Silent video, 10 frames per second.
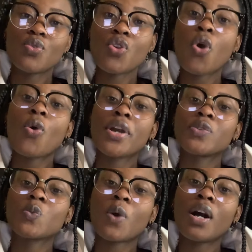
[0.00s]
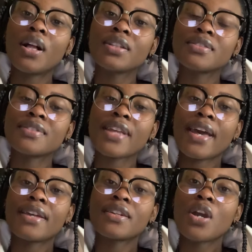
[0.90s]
know as well is that